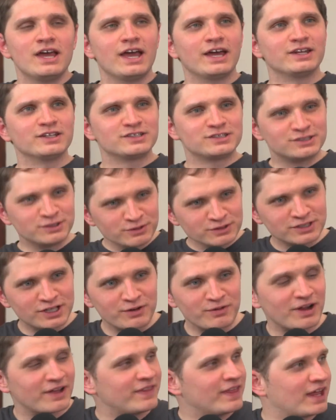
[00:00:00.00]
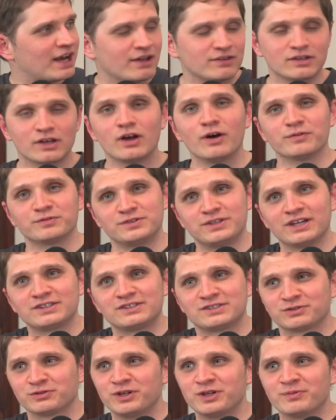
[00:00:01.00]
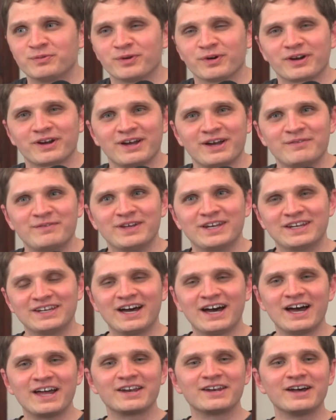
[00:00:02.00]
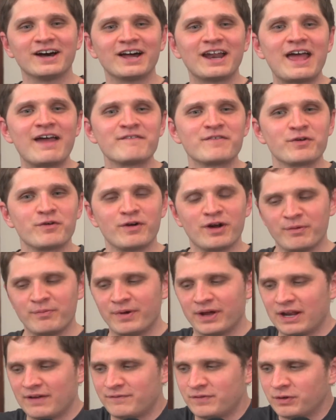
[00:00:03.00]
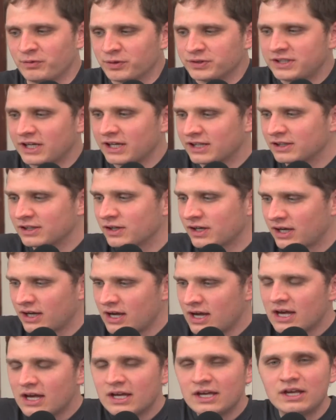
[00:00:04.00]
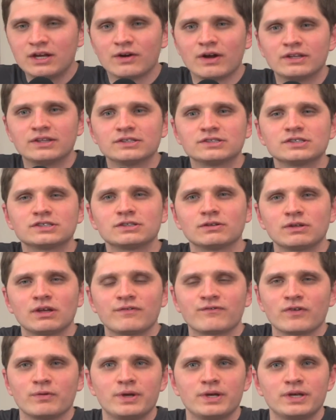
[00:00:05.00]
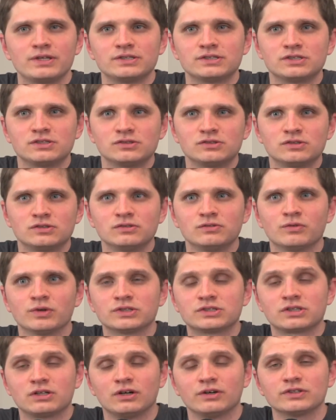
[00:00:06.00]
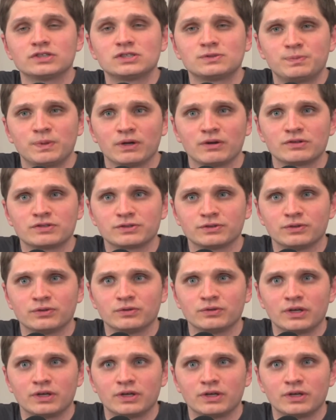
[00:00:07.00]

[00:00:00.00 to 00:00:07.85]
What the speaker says: And as soon as I read that, I was like, oh, that's Swedenborg. I mean, not everywhere, but if we'll take a look here. This is something from his what's called Spiritual